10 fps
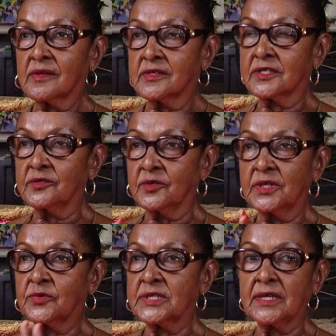So
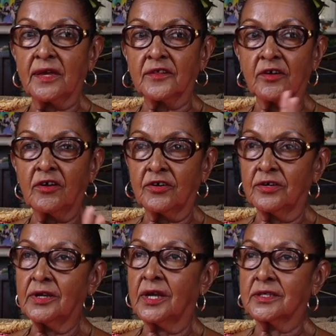it was either
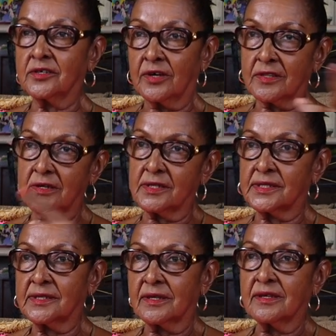her and the
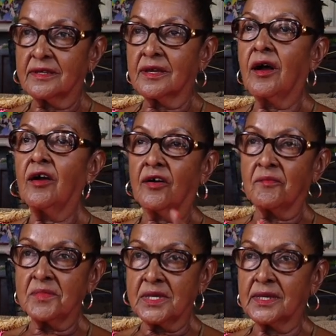others or
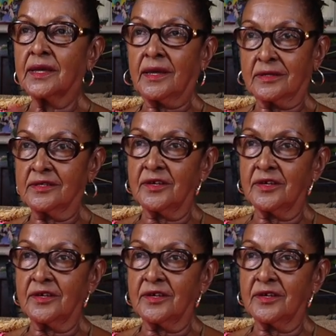me and the